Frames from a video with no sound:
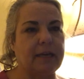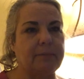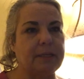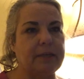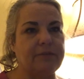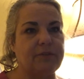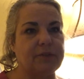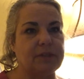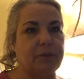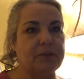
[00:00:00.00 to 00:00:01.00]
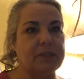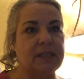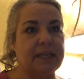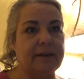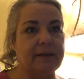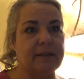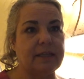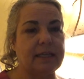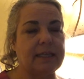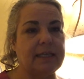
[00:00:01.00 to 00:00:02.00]
And if there's a person there
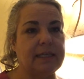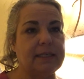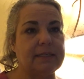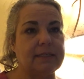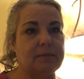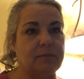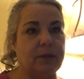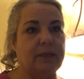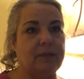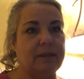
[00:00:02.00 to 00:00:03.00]
that is real,